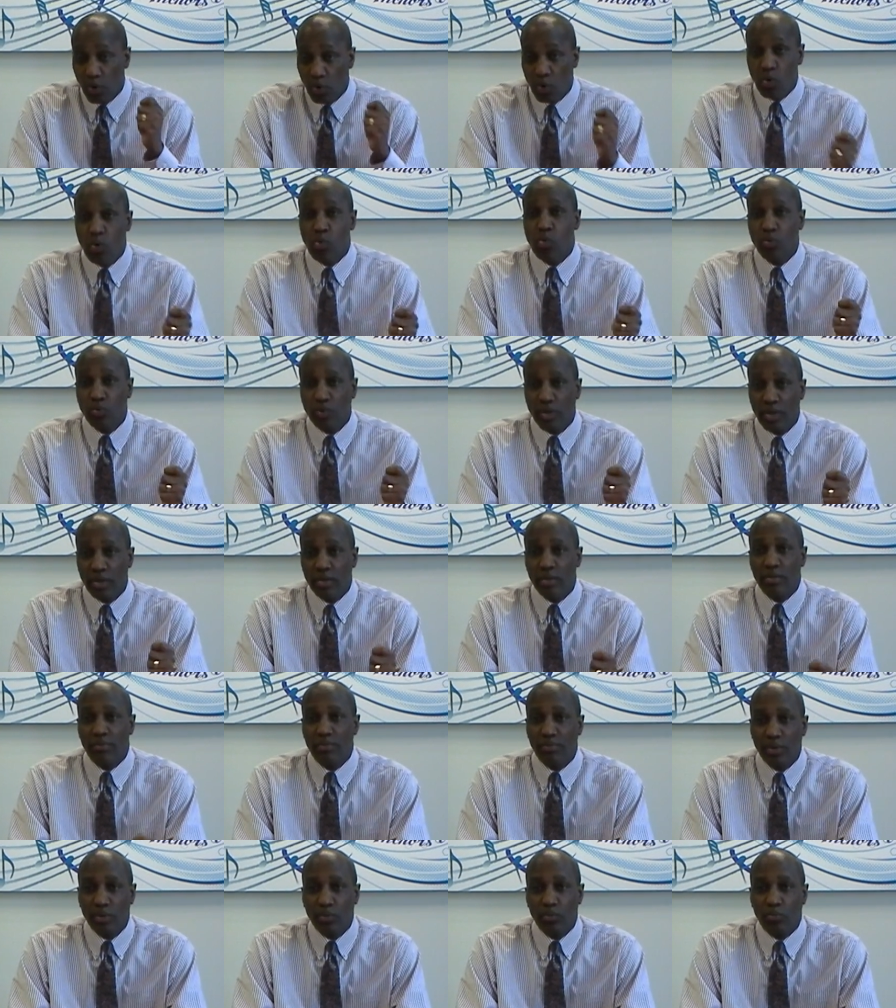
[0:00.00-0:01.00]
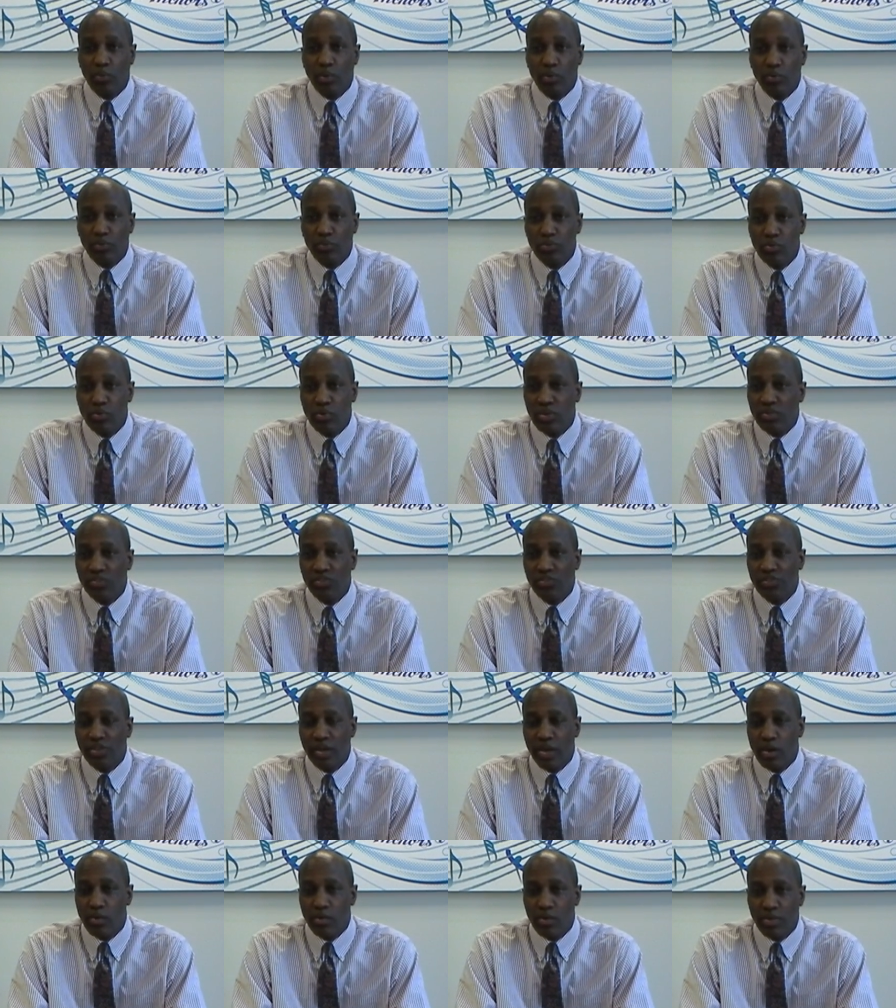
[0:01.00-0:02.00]
old individuals who could
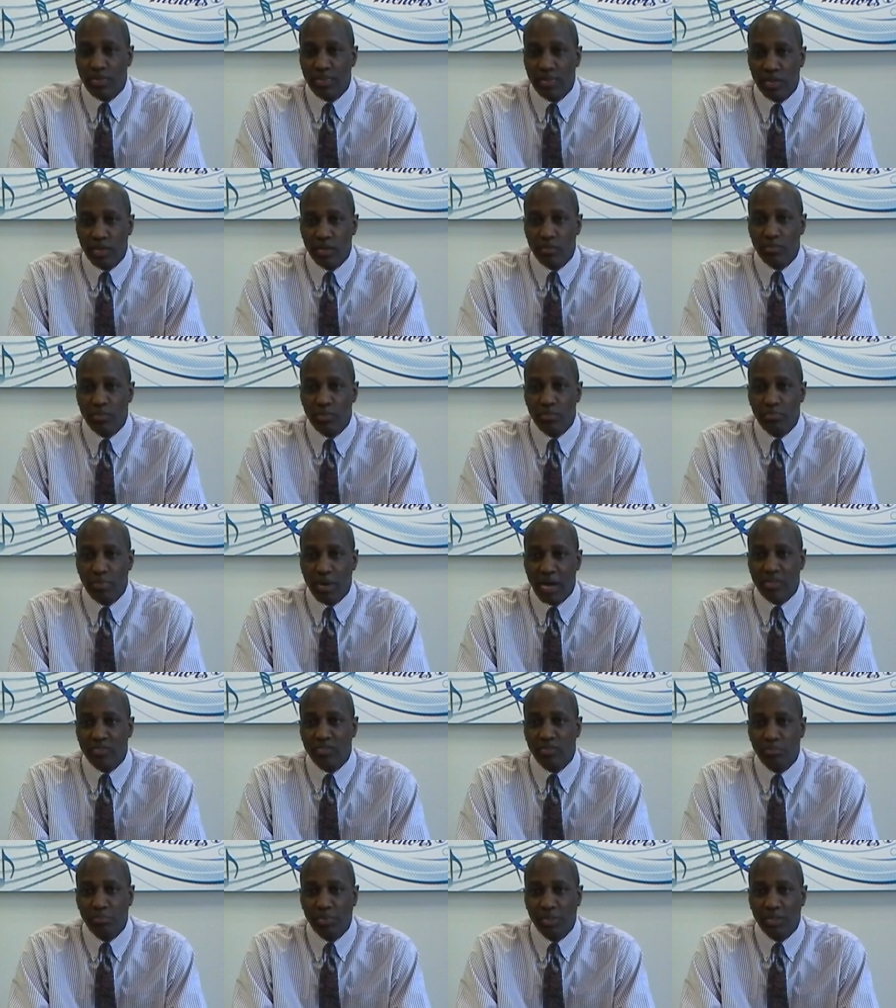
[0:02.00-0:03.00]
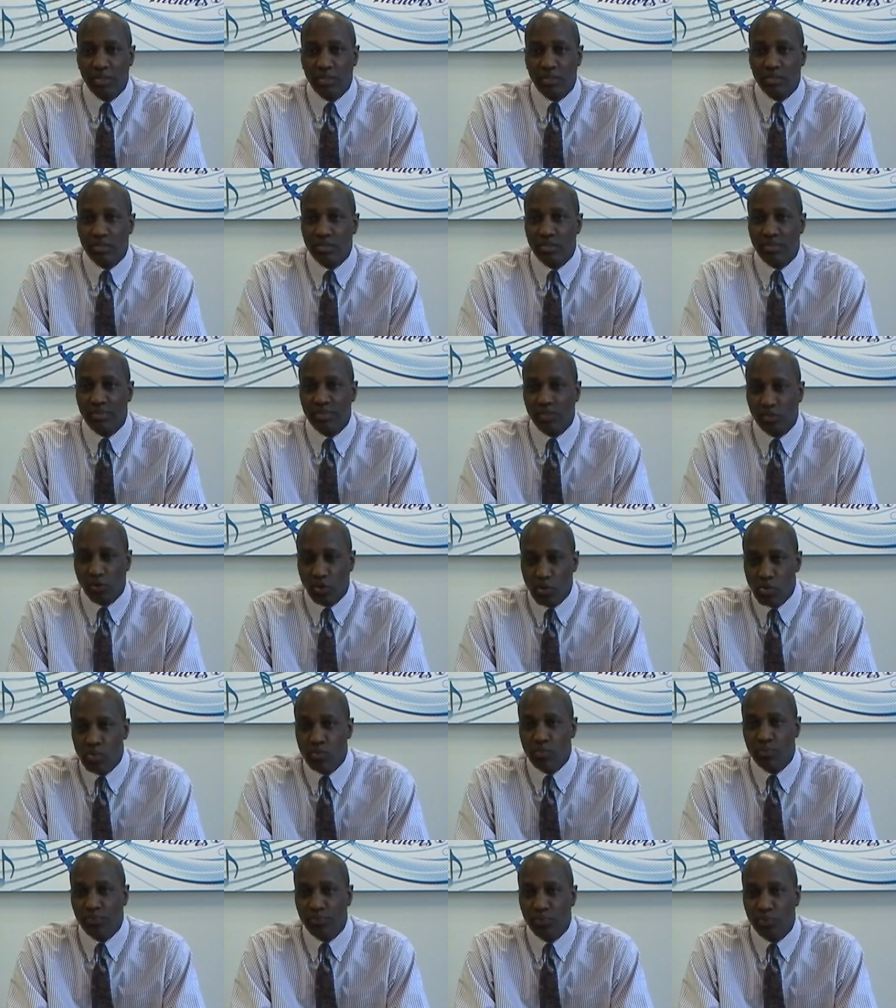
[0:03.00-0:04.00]
share with him the possibilities of his
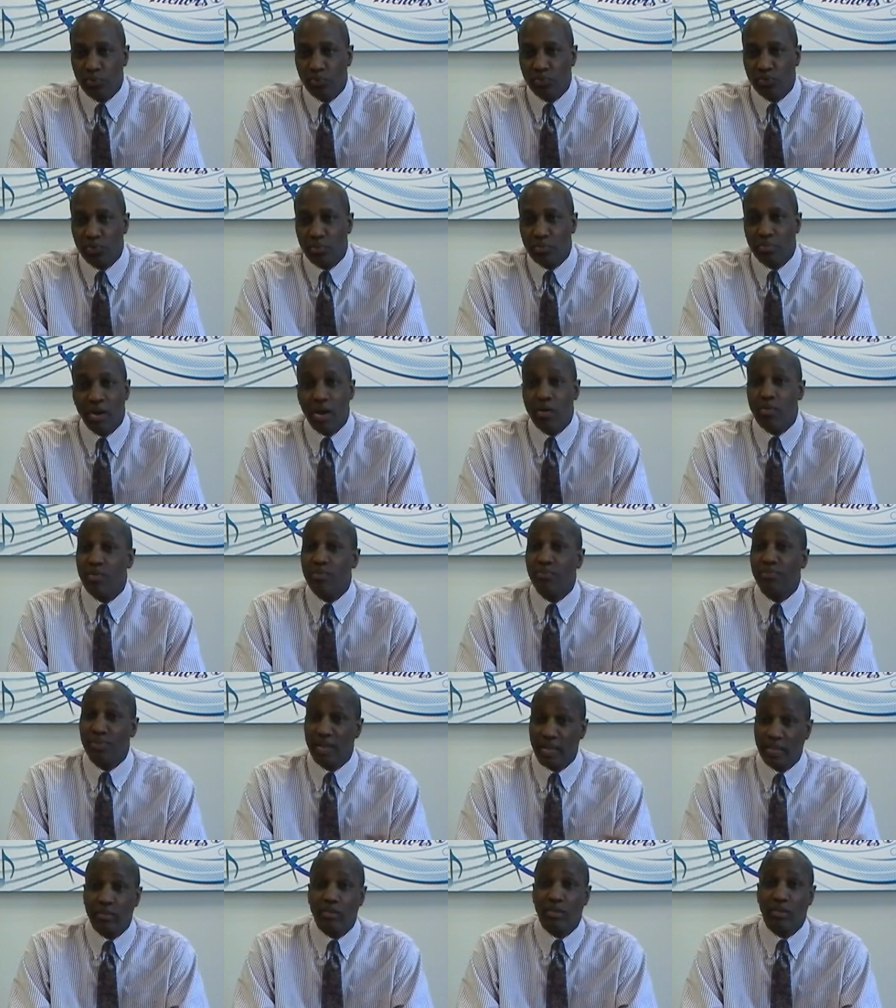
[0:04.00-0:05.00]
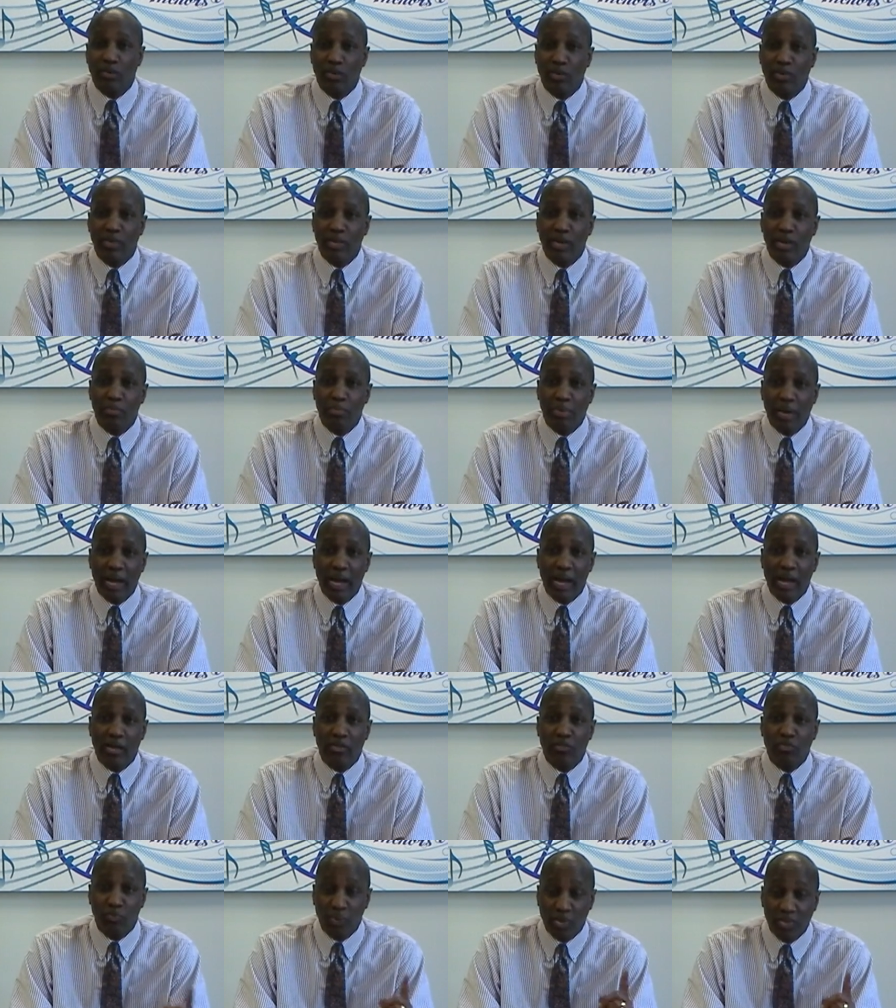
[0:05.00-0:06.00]
own future by reflecting on their
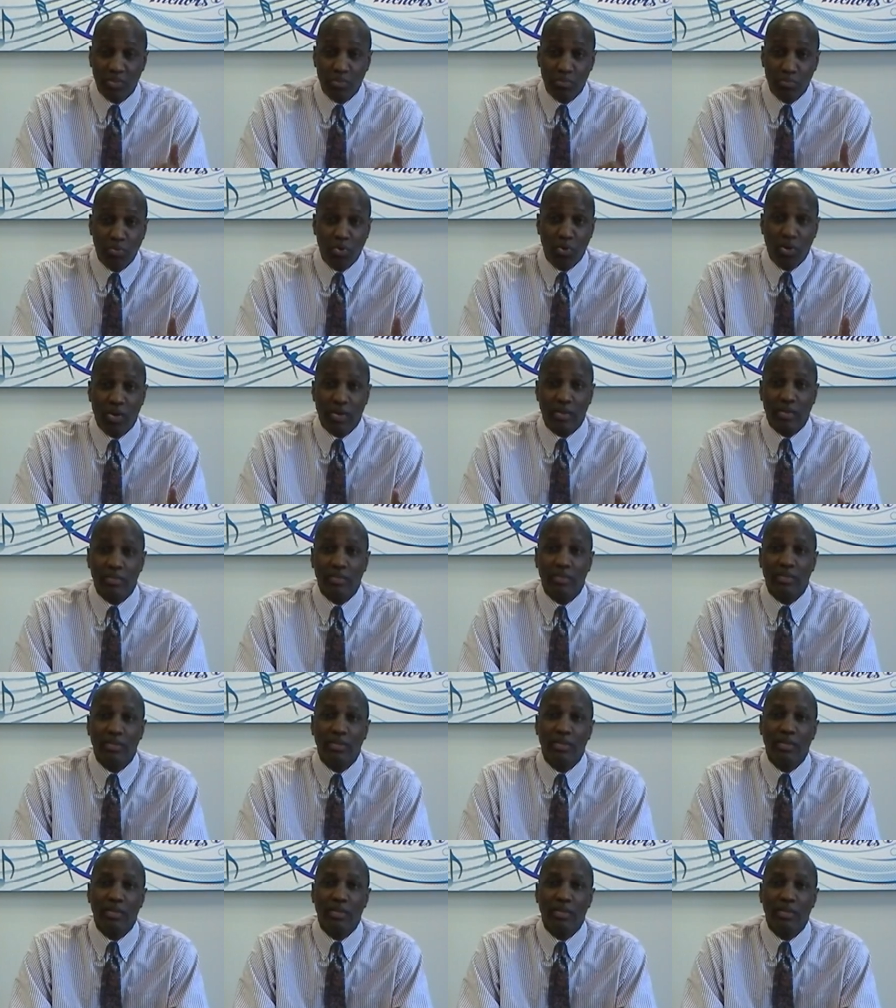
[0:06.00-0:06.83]
past was important.